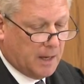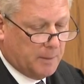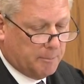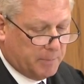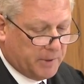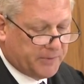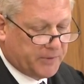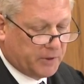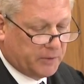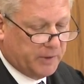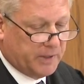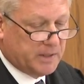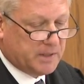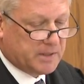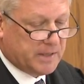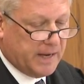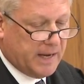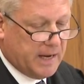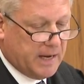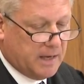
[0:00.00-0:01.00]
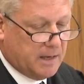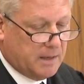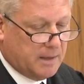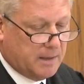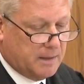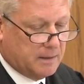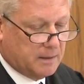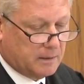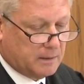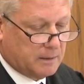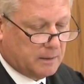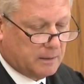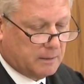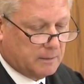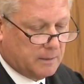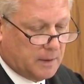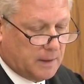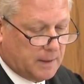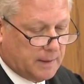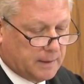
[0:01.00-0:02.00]
But there is a
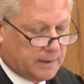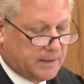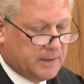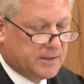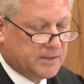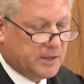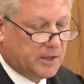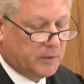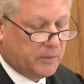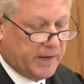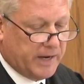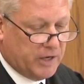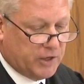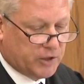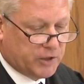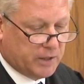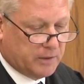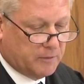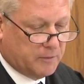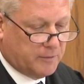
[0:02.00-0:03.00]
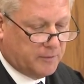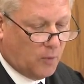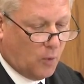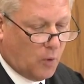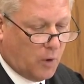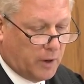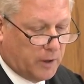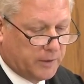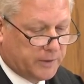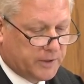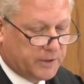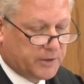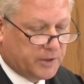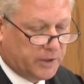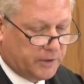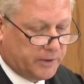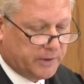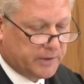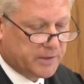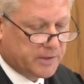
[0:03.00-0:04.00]
consideration for
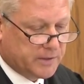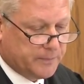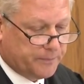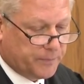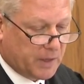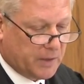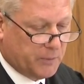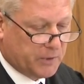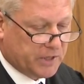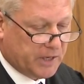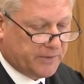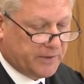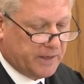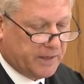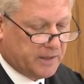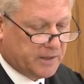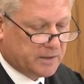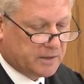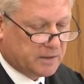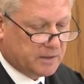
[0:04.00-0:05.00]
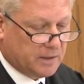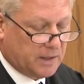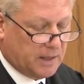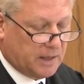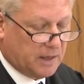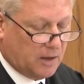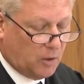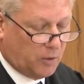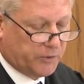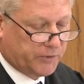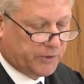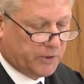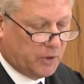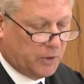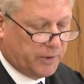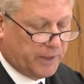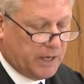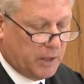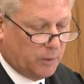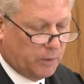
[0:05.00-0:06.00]
deterrence, which I think is uh,
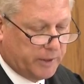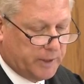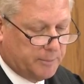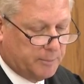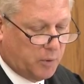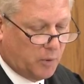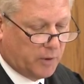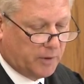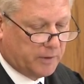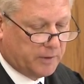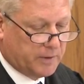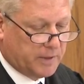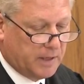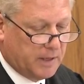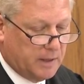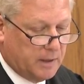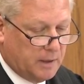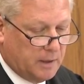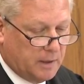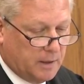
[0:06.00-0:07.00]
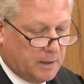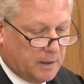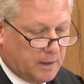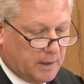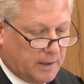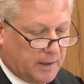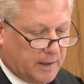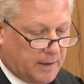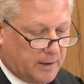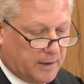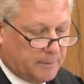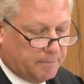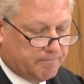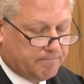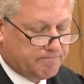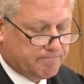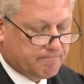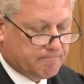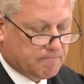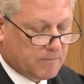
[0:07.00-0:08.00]
also an equally important um,
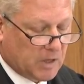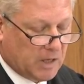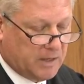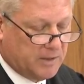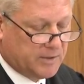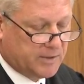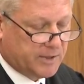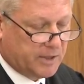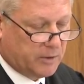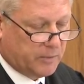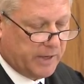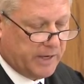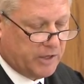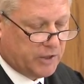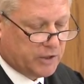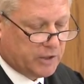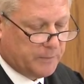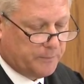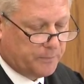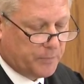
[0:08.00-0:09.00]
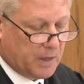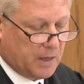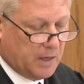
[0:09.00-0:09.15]
consideration.